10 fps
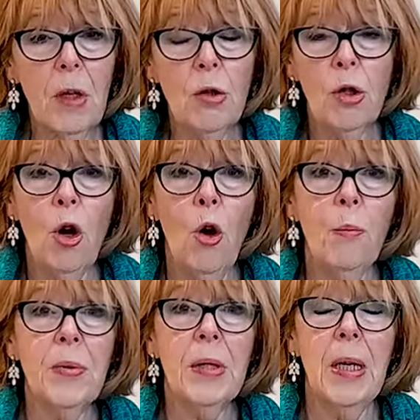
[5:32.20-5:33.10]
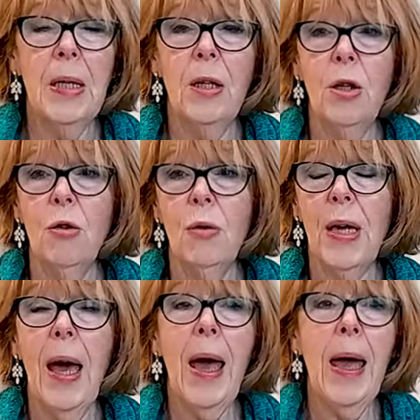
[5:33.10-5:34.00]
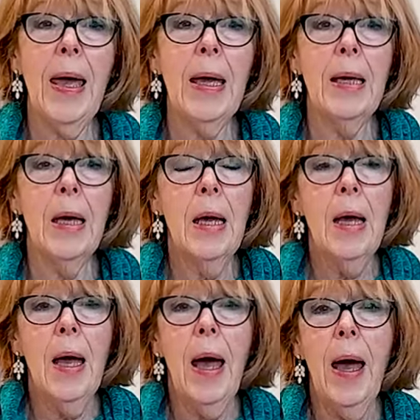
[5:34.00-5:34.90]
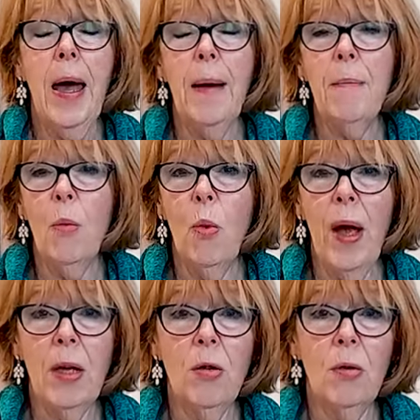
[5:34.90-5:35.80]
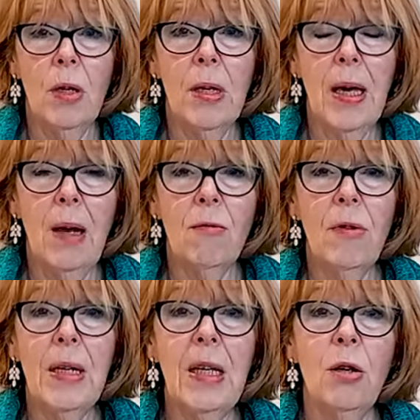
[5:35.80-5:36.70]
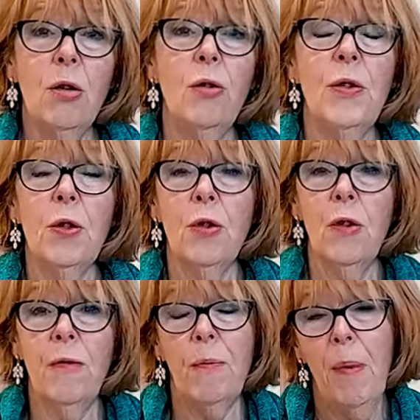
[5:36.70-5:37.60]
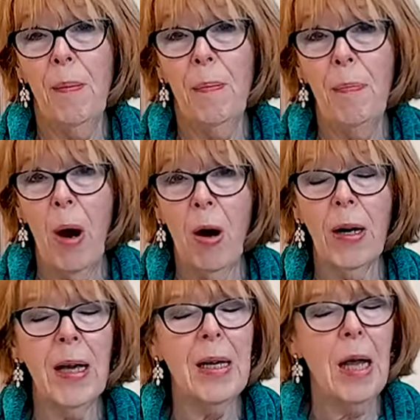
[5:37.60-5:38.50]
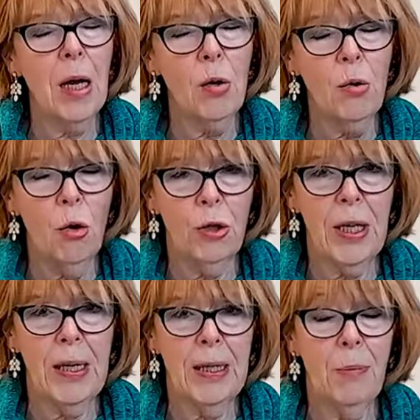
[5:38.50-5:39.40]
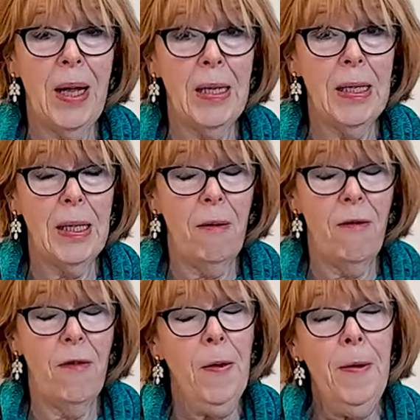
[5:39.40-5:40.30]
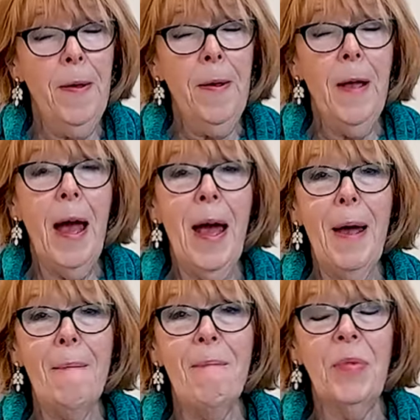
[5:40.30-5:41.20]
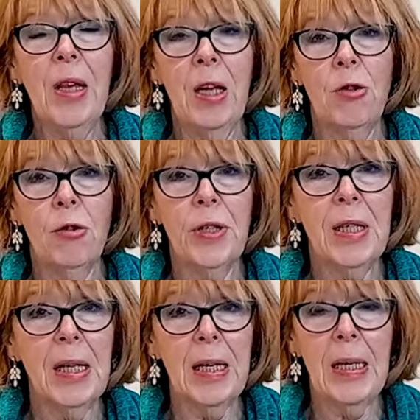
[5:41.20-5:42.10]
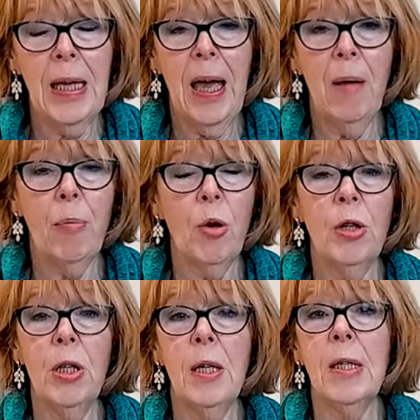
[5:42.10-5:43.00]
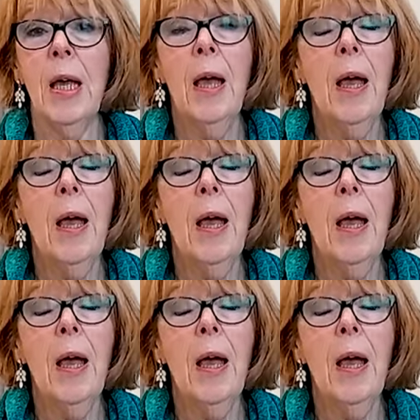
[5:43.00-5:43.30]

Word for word: shops in the UK um, where you can get really good sort of bargain and not expensive um, natural skincare products.